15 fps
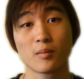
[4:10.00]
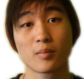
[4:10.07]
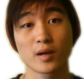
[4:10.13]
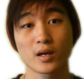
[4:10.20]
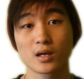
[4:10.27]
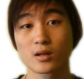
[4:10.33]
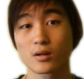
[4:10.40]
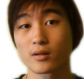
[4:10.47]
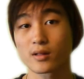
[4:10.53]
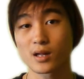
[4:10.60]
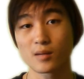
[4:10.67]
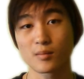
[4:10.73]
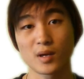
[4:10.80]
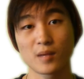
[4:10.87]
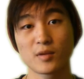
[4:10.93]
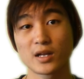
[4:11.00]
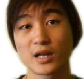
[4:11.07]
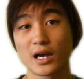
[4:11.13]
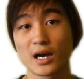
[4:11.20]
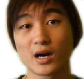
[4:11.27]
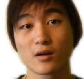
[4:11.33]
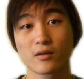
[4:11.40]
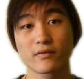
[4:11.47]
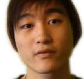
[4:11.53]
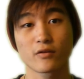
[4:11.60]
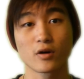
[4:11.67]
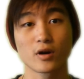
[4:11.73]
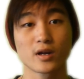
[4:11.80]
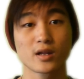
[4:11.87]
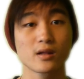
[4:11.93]
picking those up maybe now
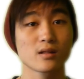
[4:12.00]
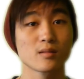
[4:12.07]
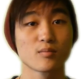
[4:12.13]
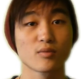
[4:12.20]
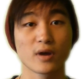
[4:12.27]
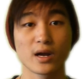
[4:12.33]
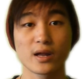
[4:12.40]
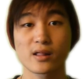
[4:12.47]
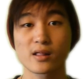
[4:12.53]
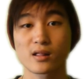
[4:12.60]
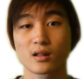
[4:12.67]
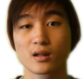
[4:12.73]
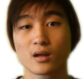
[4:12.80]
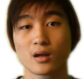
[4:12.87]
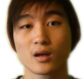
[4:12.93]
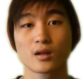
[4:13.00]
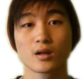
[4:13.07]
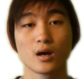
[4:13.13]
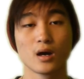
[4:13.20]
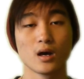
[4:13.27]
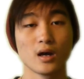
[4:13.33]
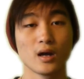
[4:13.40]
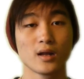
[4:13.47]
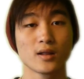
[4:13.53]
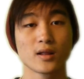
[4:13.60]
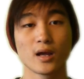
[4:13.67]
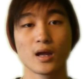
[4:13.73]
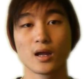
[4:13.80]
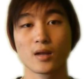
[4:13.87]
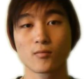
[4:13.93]
for a decent price, and
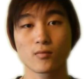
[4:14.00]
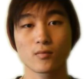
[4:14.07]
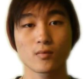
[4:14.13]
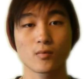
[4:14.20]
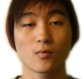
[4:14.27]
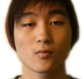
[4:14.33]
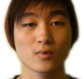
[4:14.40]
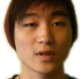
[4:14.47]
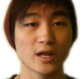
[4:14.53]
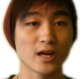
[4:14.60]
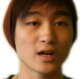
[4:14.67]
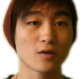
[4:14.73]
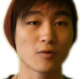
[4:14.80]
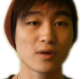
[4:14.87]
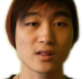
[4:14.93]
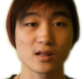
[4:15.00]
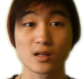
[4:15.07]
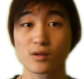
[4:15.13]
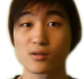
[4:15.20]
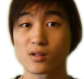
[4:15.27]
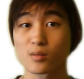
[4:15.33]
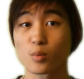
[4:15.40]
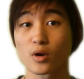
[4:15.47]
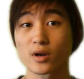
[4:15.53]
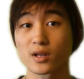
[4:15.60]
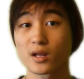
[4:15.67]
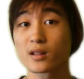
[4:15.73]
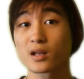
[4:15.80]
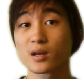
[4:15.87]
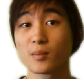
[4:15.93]
then later once the new support
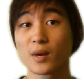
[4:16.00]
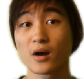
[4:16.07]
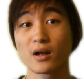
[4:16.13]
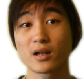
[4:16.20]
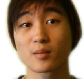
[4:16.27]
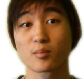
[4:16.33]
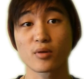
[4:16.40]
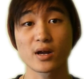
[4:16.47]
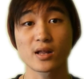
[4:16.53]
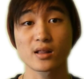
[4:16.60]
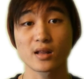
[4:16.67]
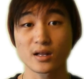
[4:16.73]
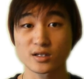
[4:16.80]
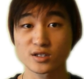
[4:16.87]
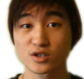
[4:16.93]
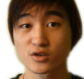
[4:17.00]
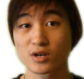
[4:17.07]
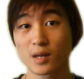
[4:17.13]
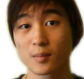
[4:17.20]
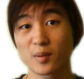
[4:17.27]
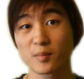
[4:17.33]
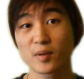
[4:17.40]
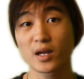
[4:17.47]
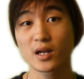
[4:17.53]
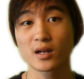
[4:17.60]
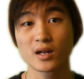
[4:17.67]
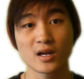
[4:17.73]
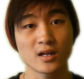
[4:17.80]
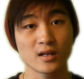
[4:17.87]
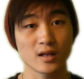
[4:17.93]
does come out and the price does shoot up a bit,
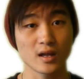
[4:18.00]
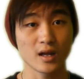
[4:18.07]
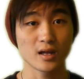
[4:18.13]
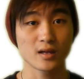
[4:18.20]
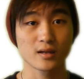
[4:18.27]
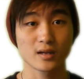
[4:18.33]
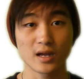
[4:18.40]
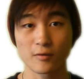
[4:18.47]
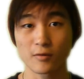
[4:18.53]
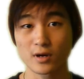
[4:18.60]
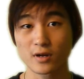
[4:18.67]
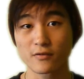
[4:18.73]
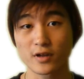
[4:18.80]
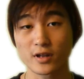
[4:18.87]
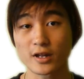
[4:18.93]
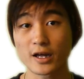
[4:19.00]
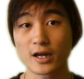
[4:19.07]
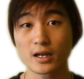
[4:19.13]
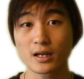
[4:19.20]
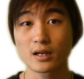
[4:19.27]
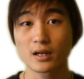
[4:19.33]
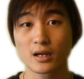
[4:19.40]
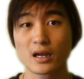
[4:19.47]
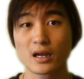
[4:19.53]
then get rid of it then,